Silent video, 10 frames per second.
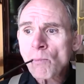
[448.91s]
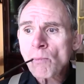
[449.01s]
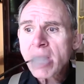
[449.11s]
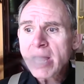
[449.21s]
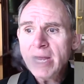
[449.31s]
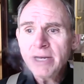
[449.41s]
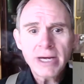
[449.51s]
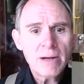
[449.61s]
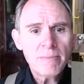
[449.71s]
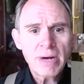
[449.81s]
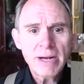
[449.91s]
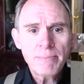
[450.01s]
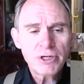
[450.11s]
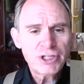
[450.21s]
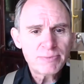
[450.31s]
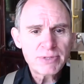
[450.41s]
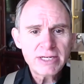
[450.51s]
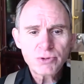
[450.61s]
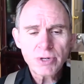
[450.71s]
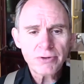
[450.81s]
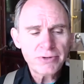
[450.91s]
And my push-ups, I struggled